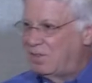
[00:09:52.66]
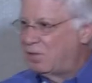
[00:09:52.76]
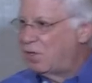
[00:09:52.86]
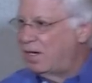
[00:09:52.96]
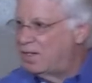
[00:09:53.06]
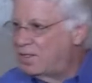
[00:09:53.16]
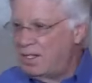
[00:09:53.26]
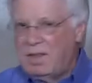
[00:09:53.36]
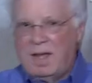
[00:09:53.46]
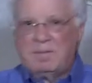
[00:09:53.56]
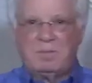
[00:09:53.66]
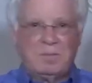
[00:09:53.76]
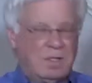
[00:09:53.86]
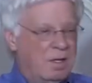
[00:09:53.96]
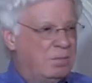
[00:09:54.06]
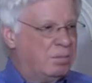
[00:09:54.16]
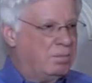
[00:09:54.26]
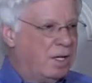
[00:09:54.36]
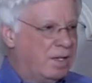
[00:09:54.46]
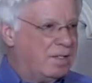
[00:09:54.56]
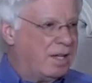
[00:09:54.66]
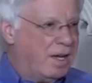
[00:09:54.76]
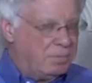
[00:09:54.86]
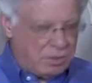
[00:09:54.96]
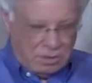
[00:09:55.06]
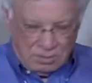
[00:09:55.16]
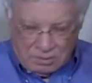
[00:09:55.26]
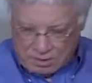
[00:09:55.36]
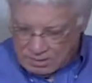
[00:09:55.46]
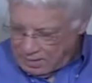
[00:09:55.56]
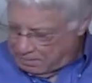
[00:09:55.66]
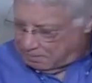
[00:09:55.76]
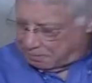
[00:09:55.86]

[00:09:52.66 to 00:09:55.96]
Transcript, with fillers: trying to see that. Give them plenty of time to look at that.